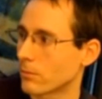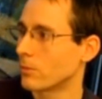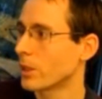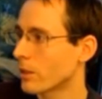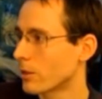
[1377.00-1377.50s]

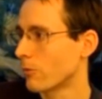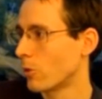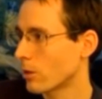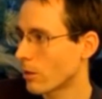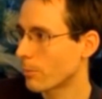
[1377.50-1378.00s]
That is
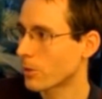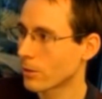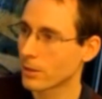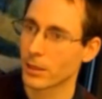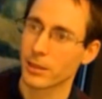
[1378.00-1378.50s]
one option.
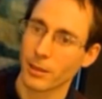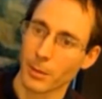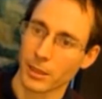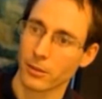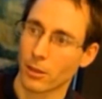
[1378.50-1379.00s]
There's some
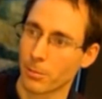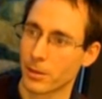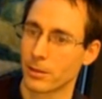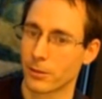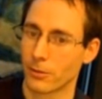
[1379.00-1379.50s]
other
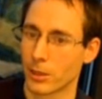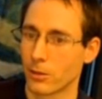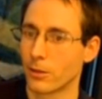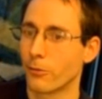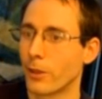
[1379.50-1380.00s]
options where
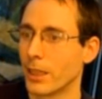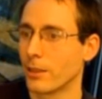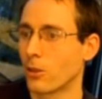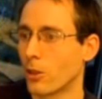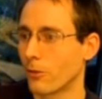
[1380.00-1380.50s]
you
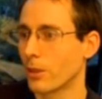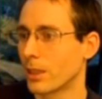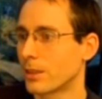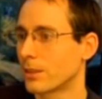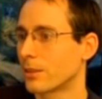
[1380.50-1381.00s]
define
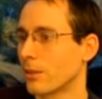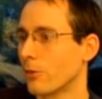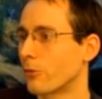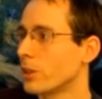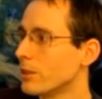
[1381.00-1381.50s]
convex
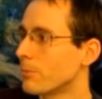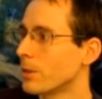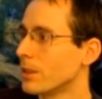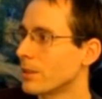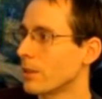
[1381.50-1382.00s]
free
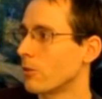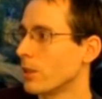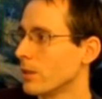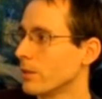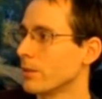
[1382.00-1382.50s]
space
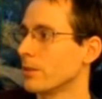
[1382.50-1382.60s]
areas.